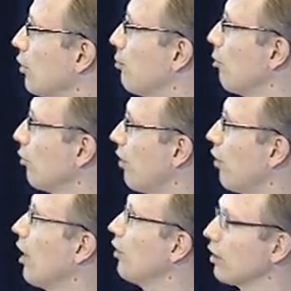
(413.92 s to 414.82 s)
what people
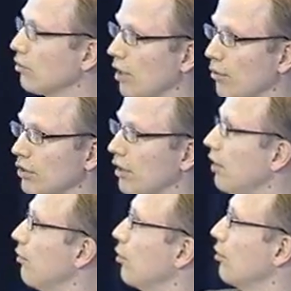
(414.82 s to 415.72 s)
found out actually was that
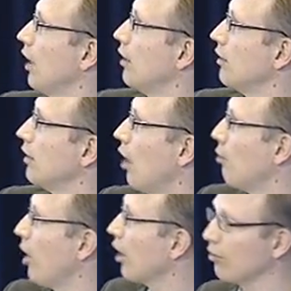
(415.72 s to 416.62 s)
if you send
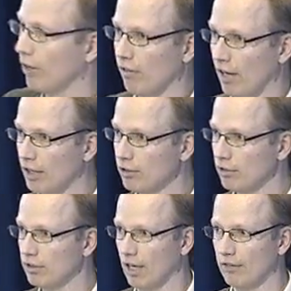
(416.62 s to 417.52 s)
now microwave light to
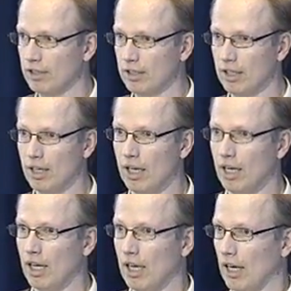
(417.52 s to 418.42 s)
this cavity,
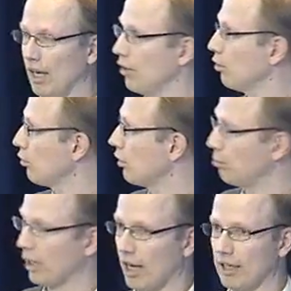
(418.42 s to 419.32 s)
uh, due to
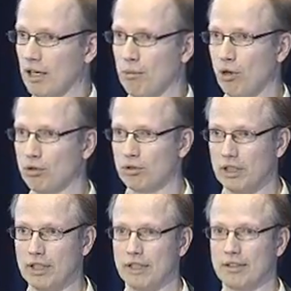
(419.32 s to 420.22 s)
this mechanical motion,
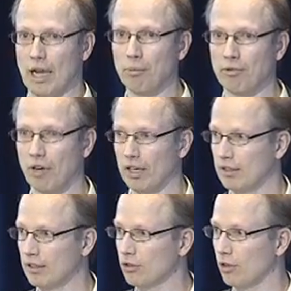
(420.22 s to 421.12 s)
it gets
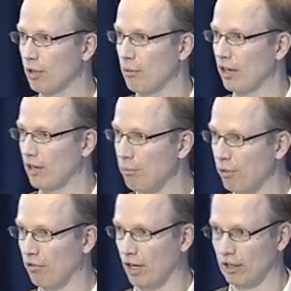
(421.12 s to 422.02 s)
amplified. So you can make an
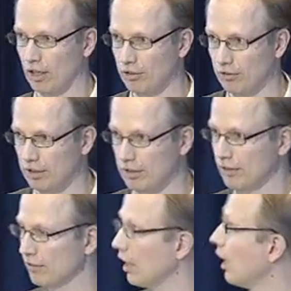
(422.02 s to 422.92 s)
amplifier out of this.